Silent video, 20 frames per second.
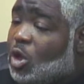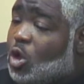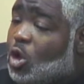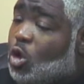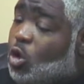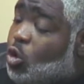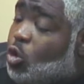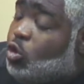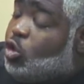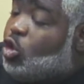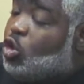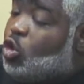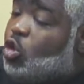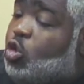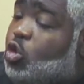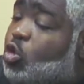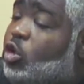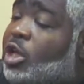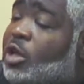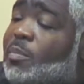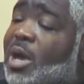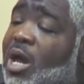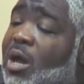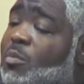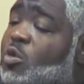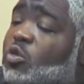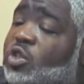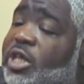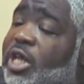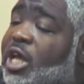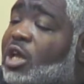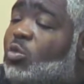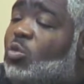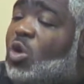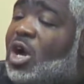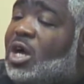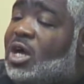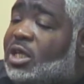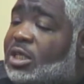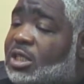who knew who Imam Hussein
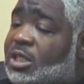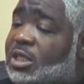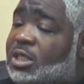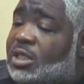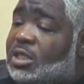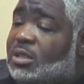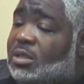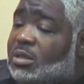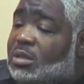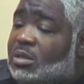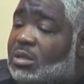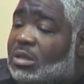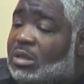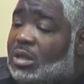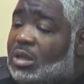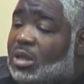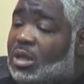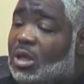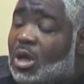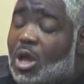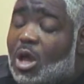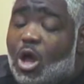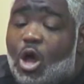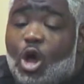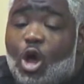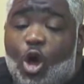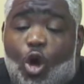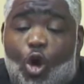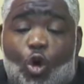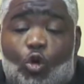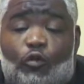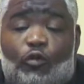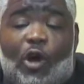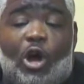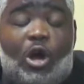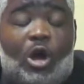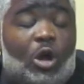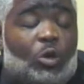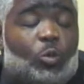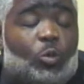was, who've
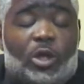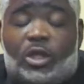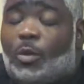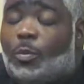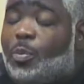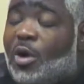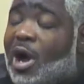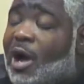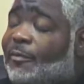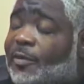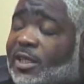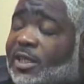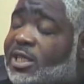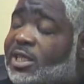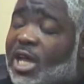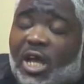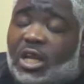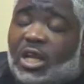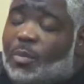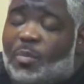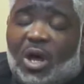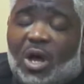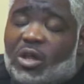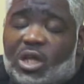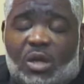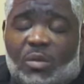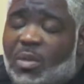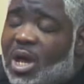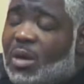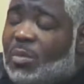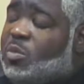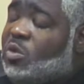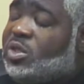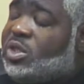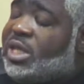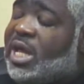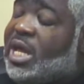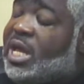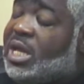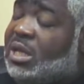heard what the Prophet said about Imam
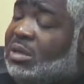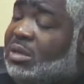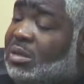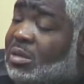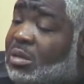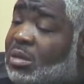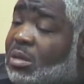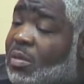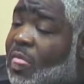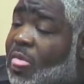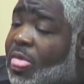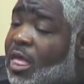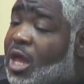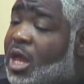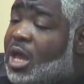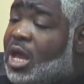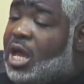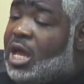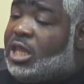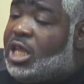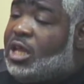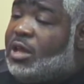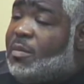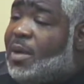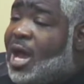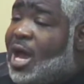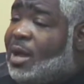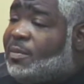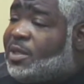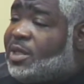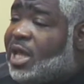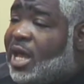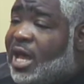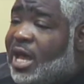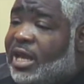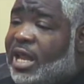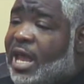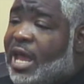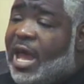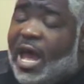Hussein. The Imam
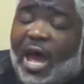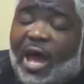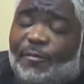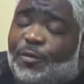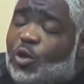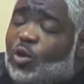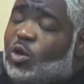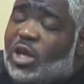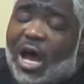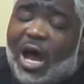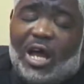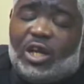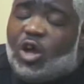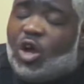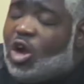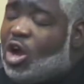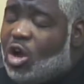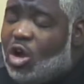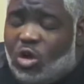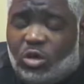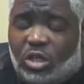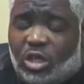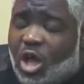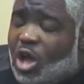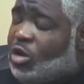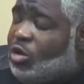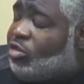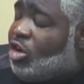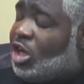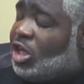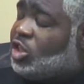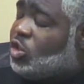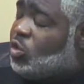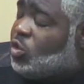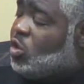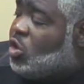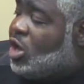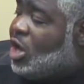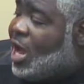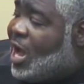said, have you not heard
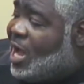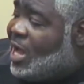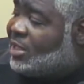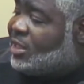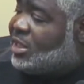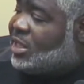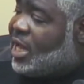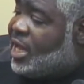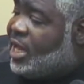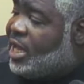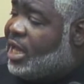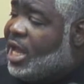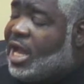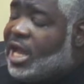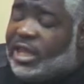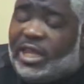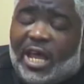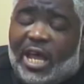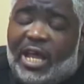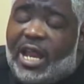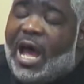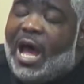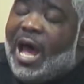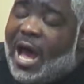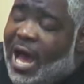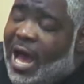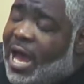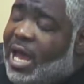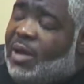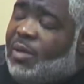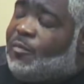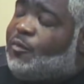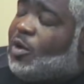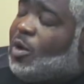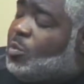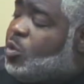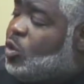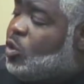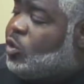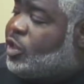Rasulullah say that I am
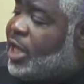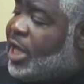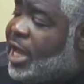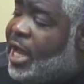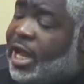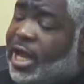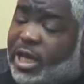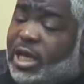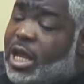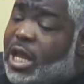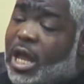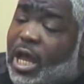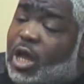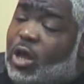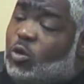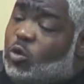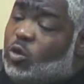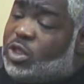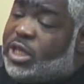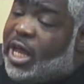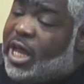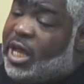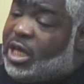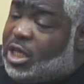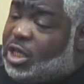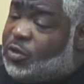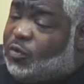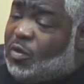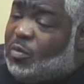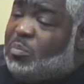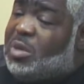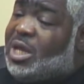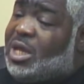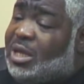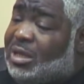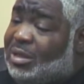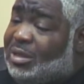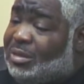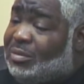from Hussein and Hussein is from me?